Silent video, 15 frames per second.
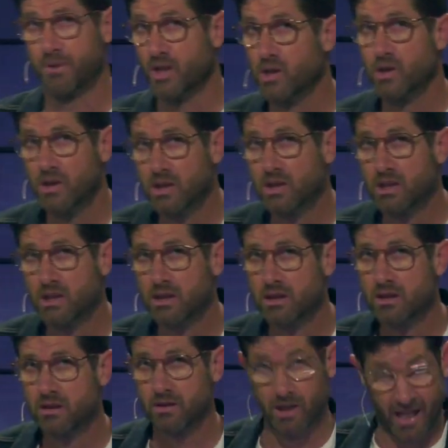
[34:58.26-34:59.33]
you,
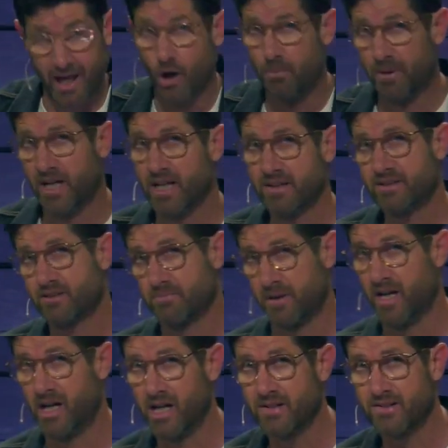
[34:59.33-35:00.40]
help us,
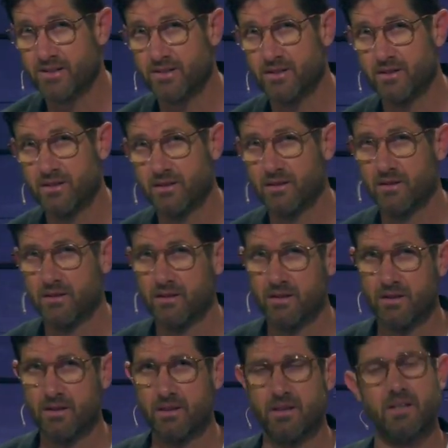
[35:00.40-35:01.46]
spare us.
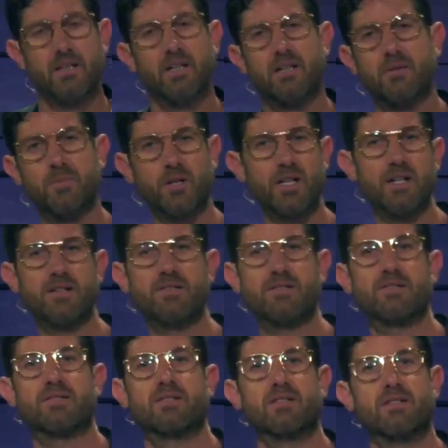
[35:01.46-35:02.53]
And he
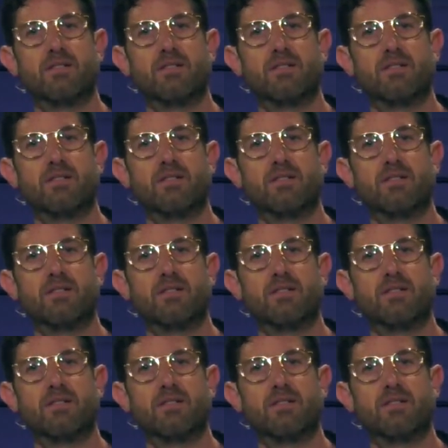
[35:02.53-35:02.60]
prays,